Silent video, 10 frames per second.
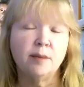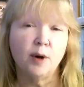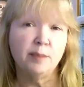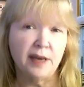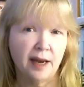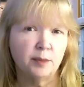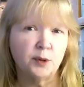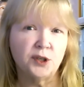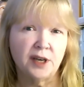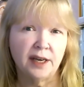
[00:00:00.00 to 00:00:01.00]
by being able
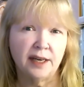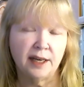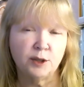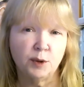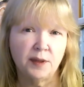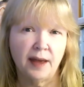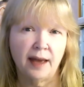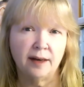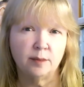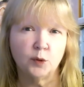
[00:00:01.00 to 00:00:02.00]
to connect with their
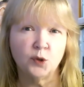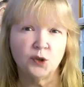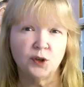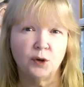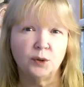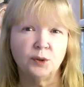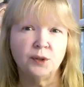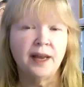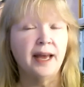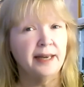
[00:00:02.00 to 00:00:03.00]
animal's soul
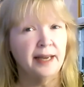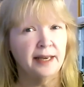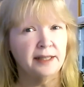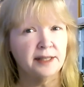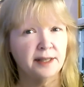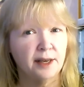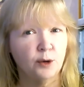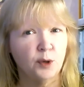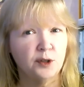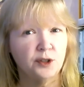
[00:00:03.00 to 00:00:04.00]
and answer their
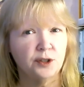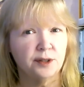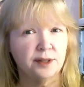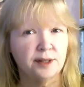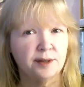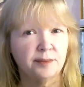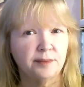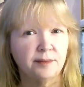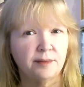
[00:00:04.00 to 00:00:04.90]
questions.